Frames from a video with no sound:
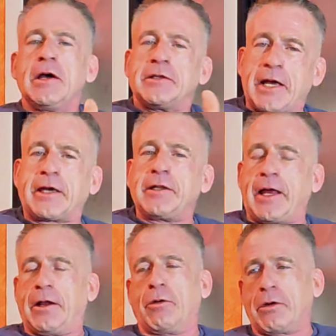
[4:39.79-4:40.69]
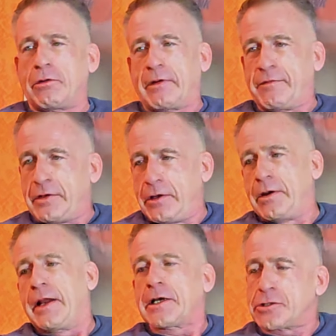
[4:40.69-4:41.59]
taking that oil revenue
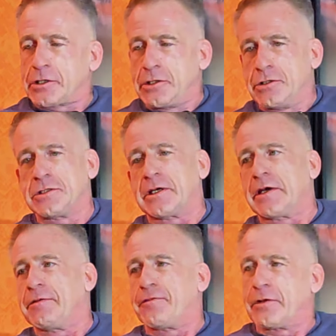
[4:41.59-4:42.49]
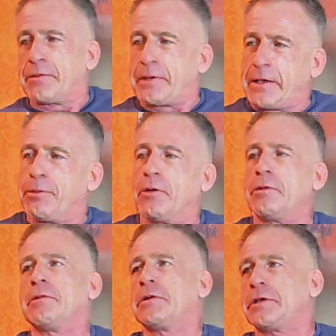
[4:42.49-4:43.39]
and actually using it for the people